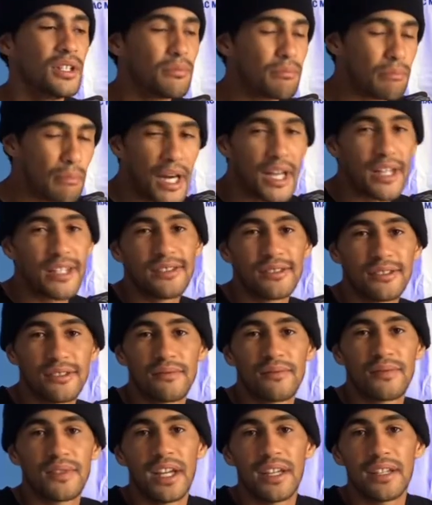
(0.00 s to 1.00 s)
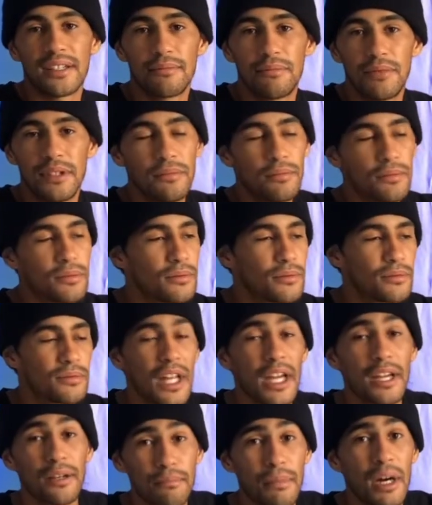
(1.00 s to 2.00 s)
minds of
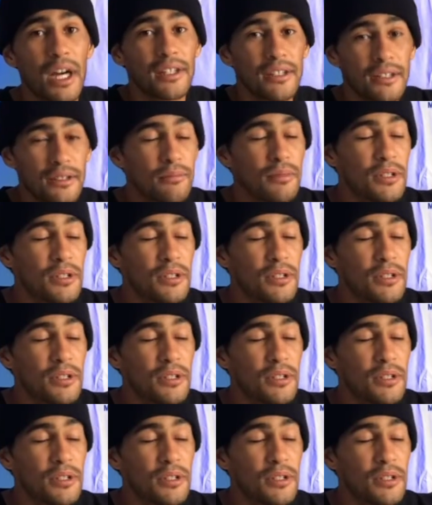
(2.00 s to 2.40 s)
like-minded